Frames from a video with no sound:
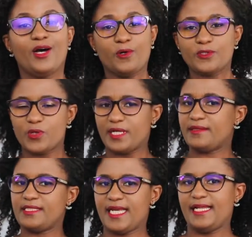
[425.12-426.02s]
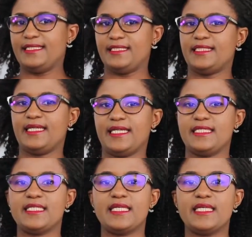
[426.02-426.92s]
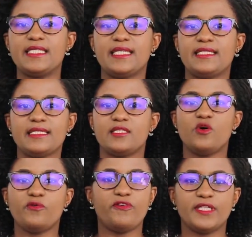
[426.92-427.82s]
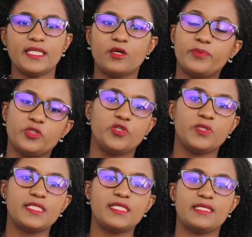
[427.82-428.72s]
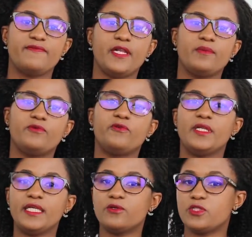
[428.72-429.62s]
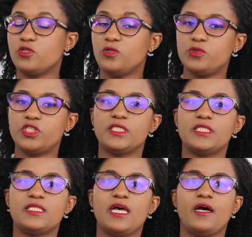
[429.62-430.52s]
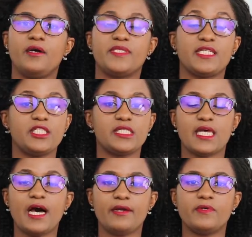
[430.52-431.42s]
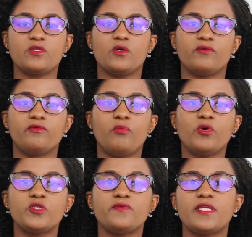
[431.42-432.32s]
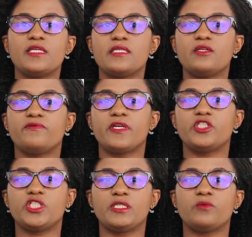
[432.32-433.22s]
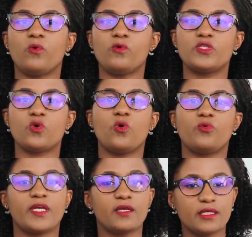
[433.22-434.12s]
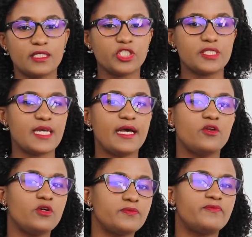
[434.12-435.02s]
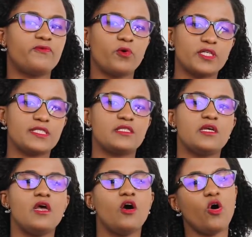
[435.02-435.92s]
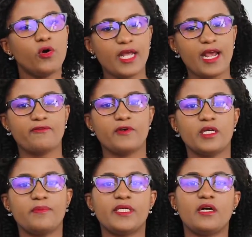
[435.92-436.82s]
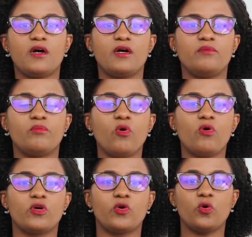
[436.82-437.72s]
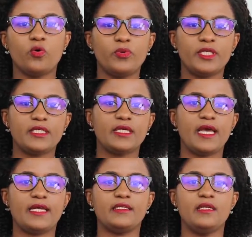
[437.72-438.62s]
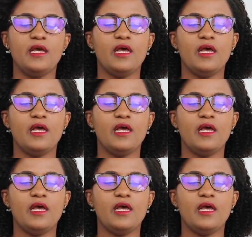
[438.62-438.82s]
Also, another challenge that I see is that there is no funding opportunities available for legal solutions such as iResolve. Most of these innovation awards or recognitions are not focused on Africa, but are more globally and